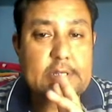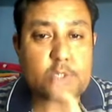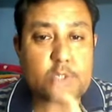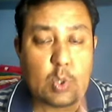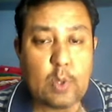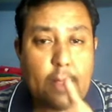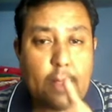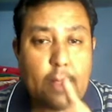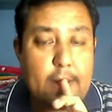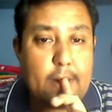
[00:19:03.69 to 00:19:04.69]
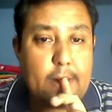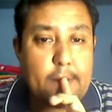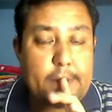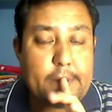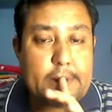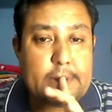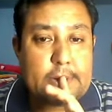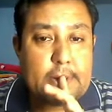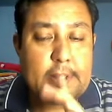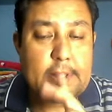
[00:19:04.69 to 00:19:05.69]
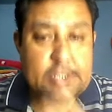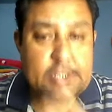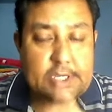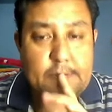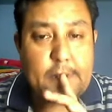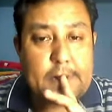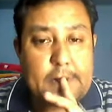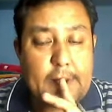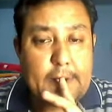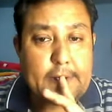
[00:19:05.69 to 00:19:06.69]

So my statement that